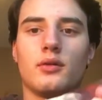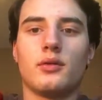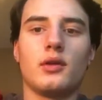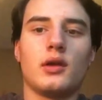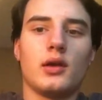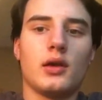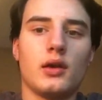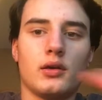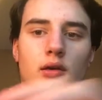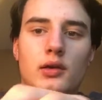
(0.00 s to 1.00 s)
Really
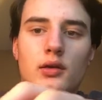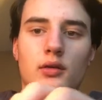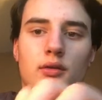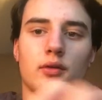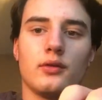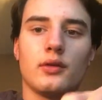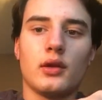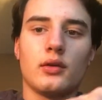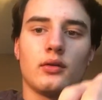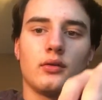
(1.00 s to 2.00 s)
airy. There's,
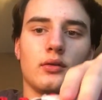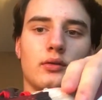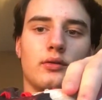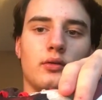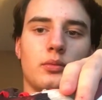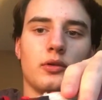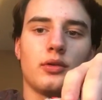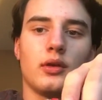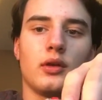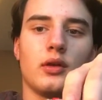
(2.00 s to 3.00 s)
like, it's super
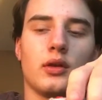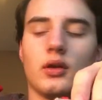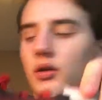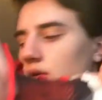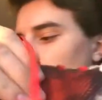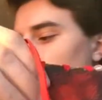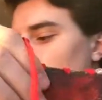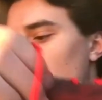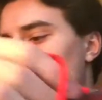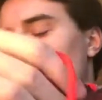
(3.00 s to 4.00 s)
thin here.
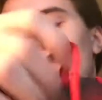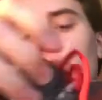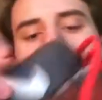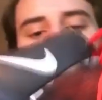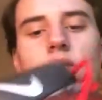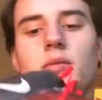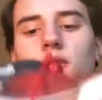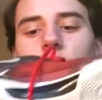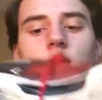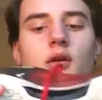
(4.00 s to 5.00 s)
It's my thumb
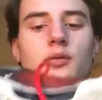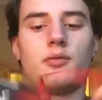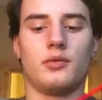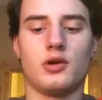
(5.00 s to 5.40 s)
in there.